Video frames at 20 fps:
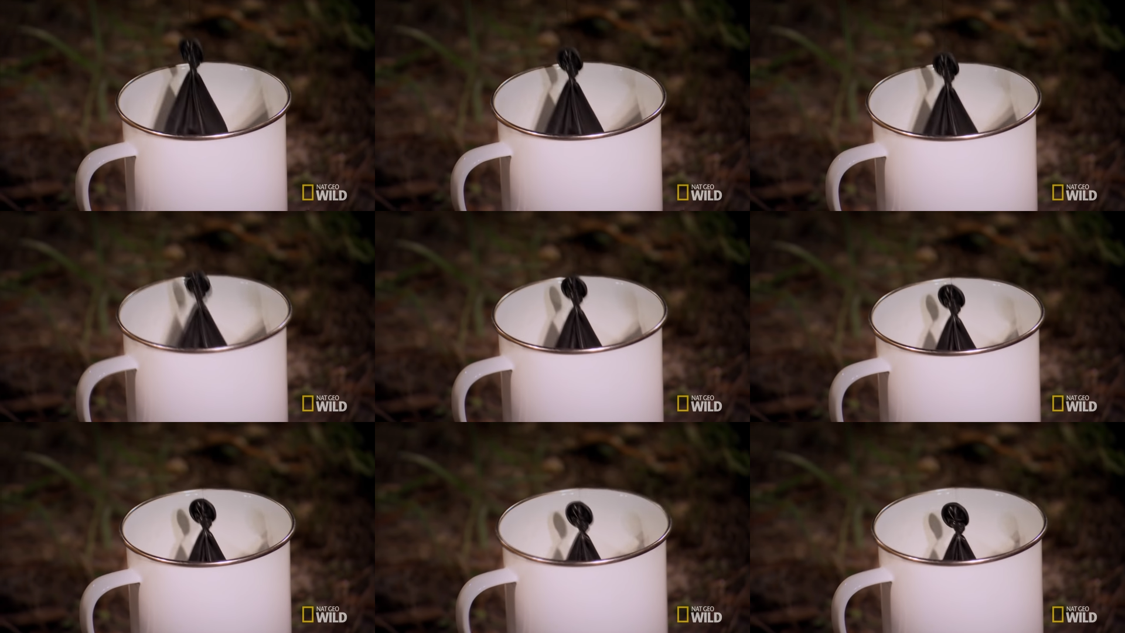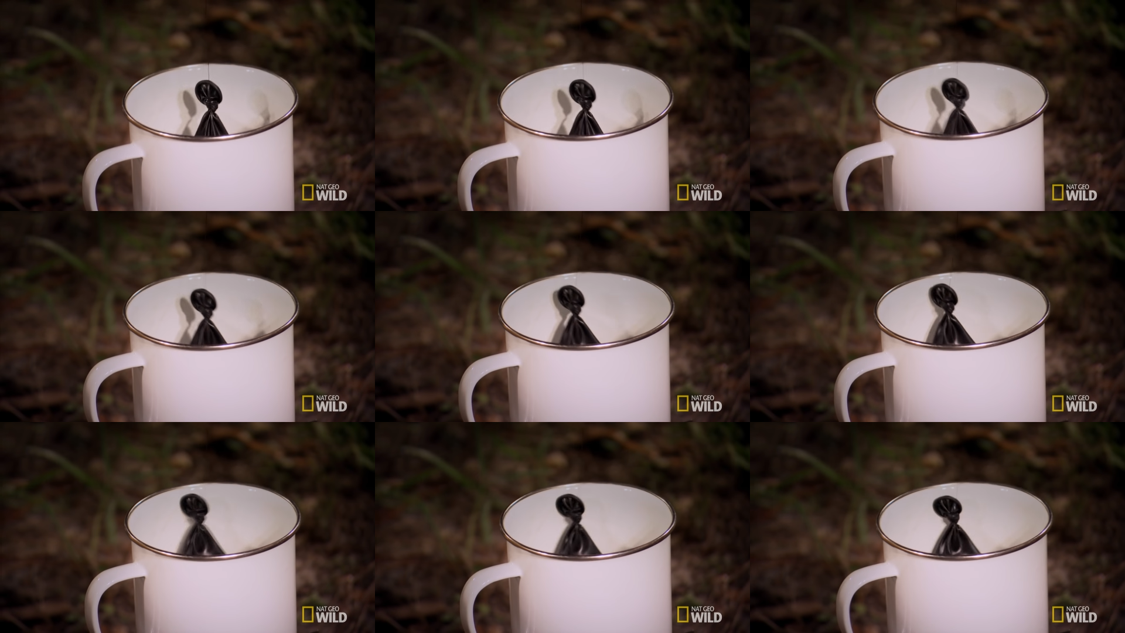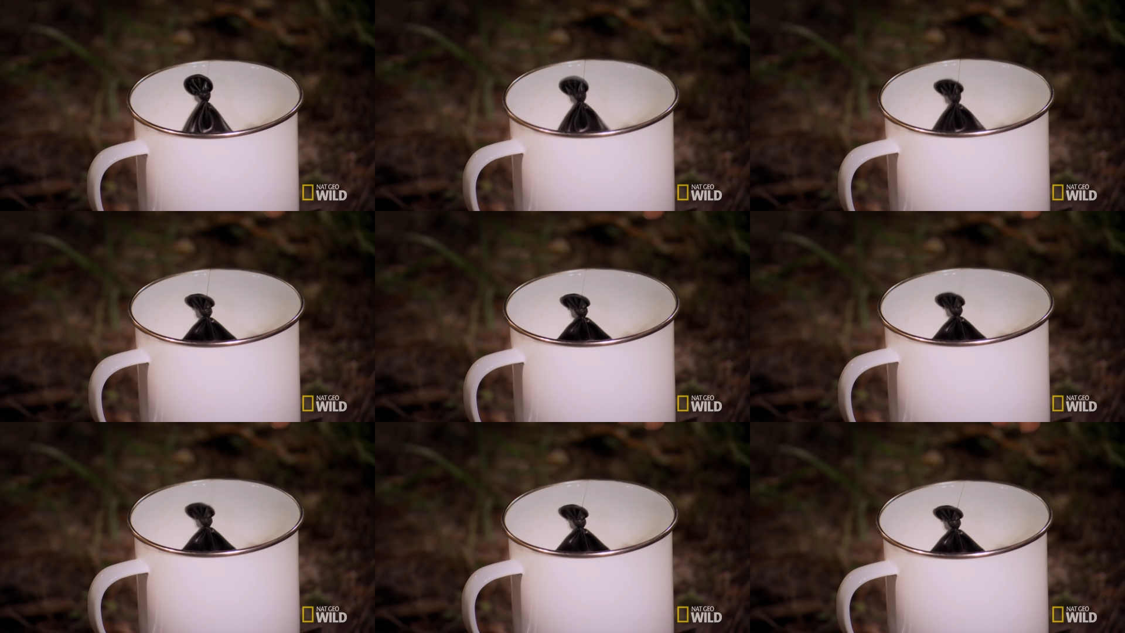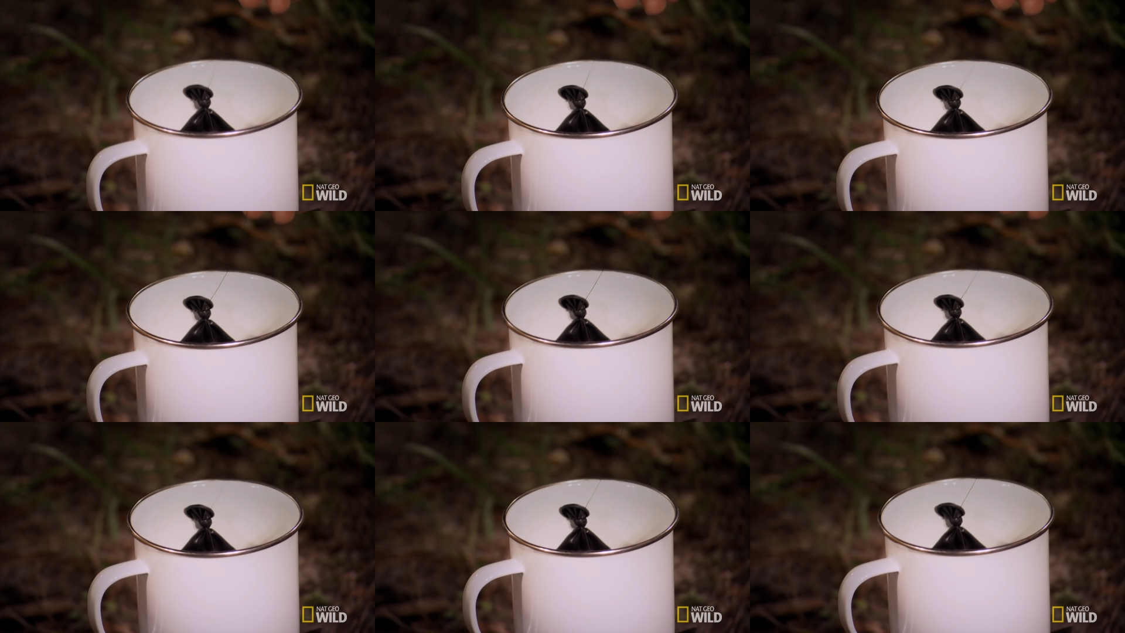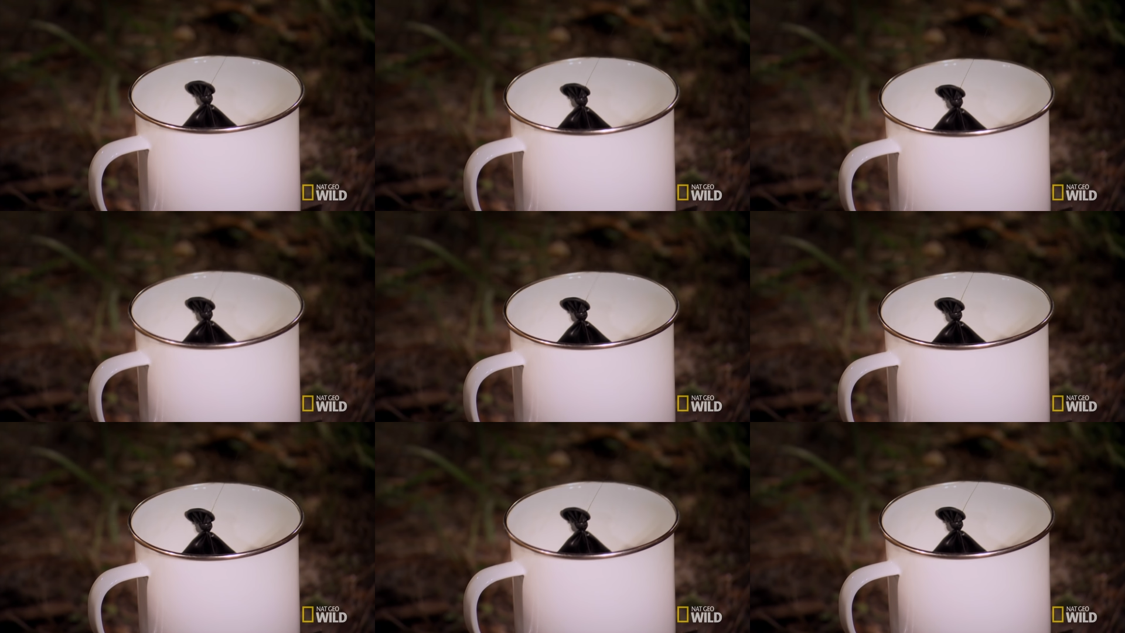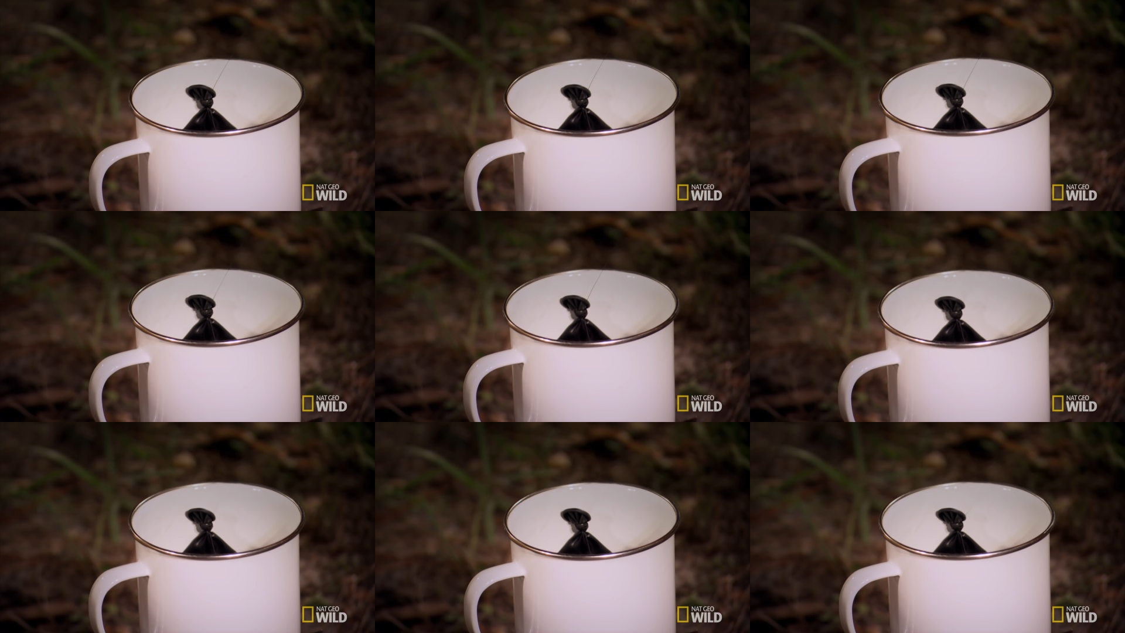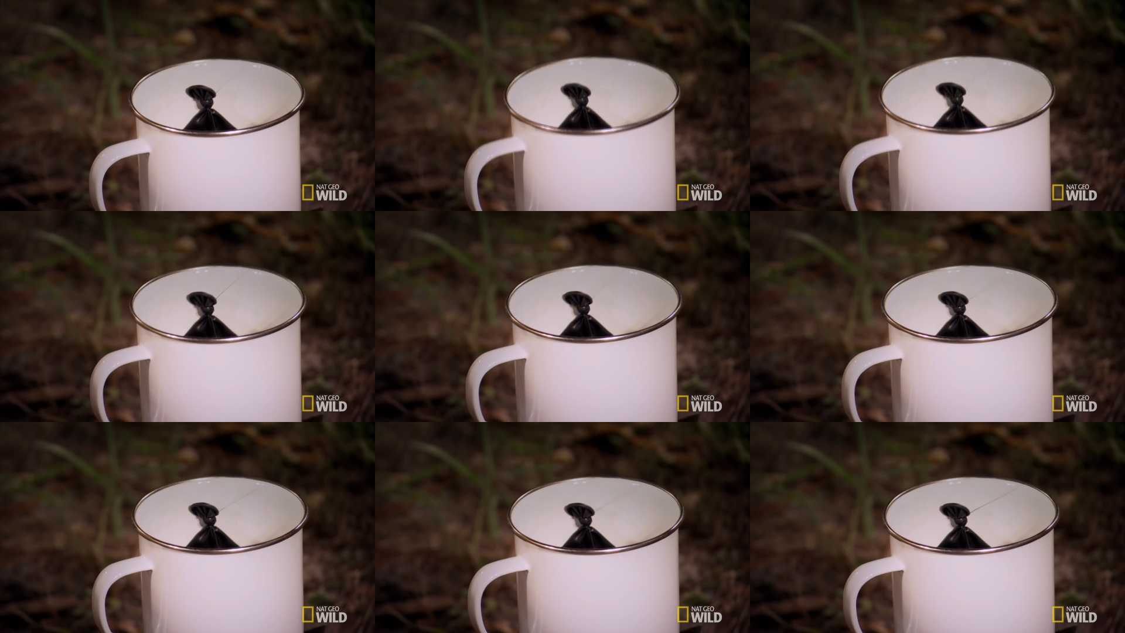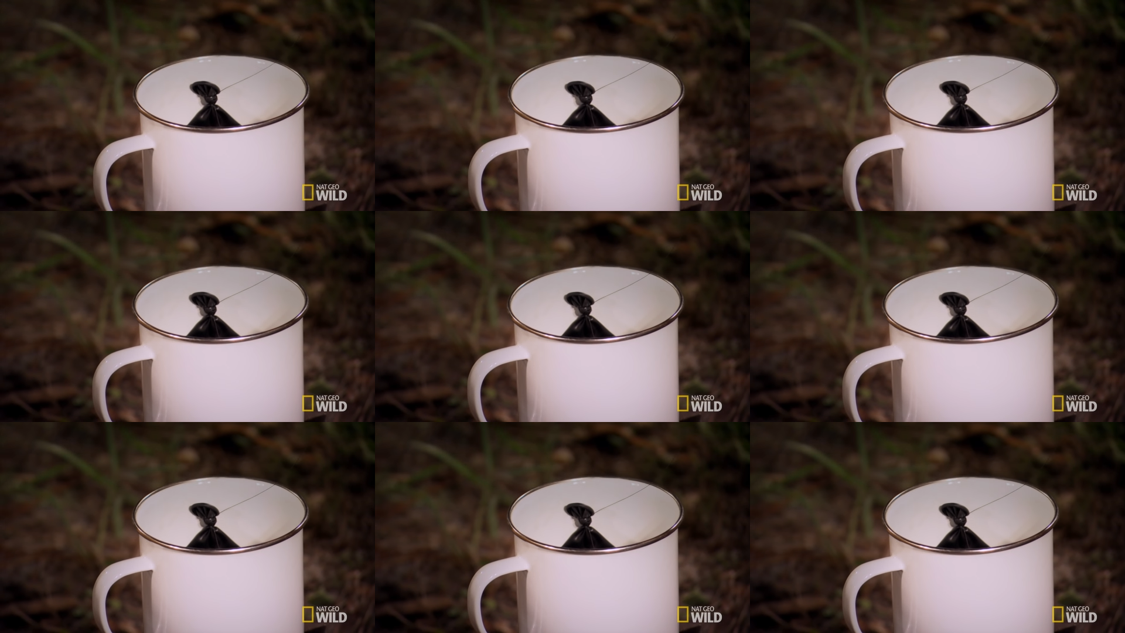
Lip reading: [unreadable: no face in view]